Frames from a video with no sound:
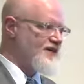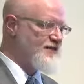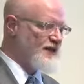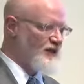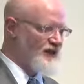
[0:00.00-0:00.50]

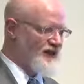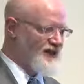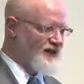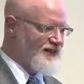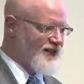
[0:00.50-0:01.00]
somebody working
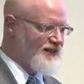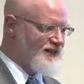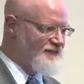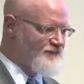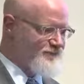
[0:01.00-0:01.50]
an agenda.
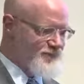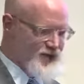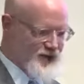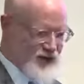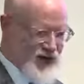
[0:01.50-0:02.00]

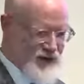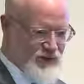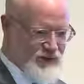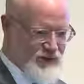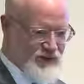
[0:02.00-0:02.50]
So I
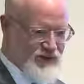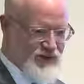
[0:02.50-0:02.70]
will